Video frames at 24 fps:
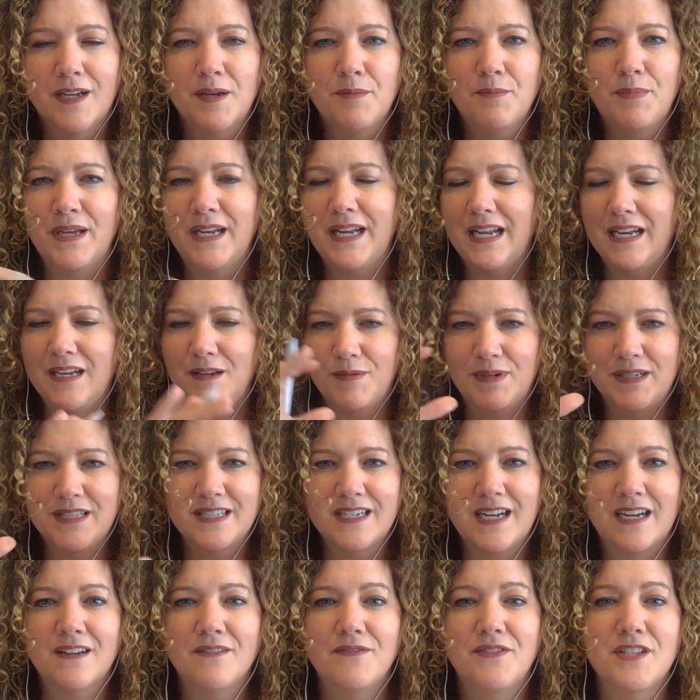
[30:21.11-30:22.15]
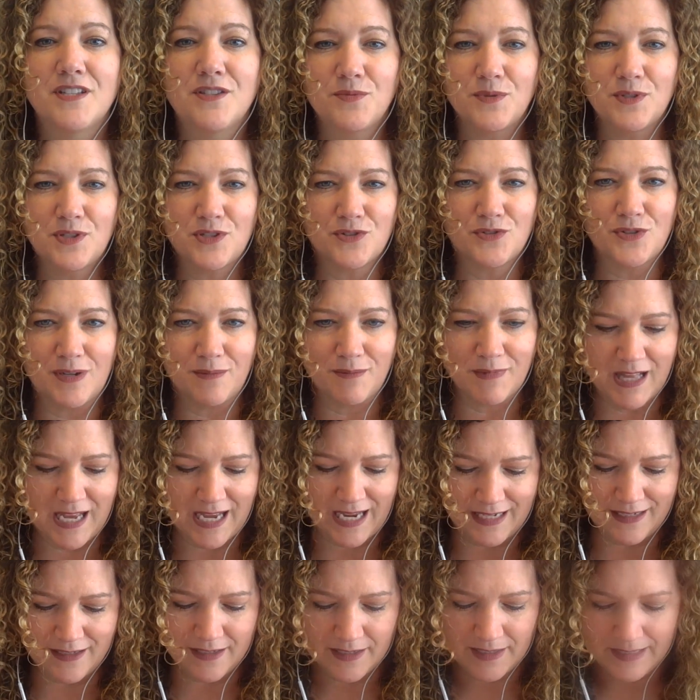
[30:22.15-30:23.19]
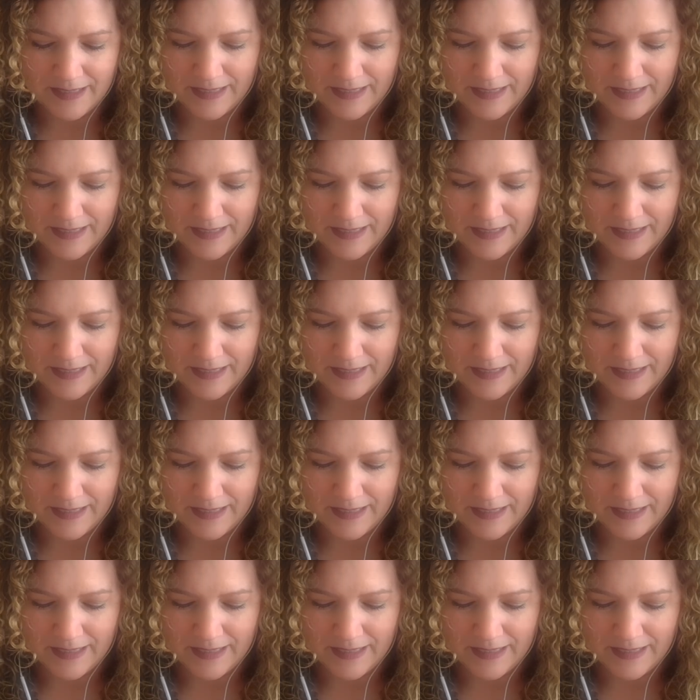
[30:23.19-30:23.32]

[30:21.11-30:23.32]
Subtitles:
But anyways, none of this was streamlined.